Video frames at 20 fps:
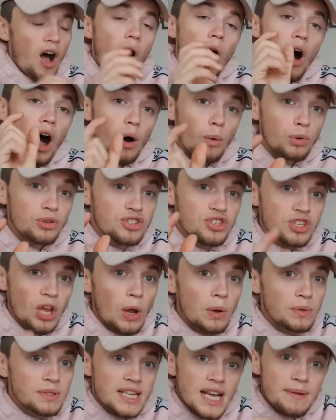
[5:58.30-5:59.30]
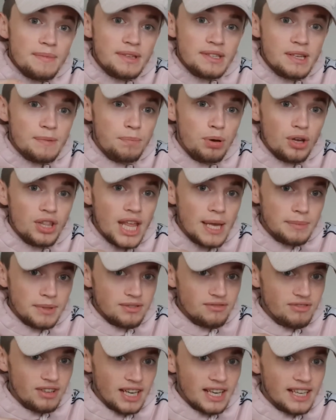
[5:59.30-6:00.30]
I was so tempted to put them
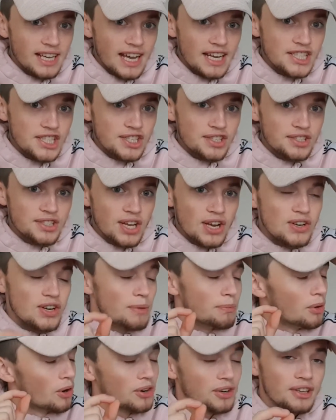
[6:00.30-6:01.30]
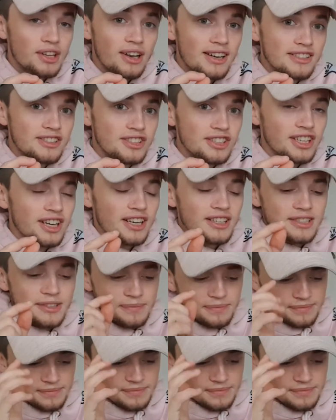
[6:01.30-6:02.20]
in relegation zone, I'm not going to lie to you guys.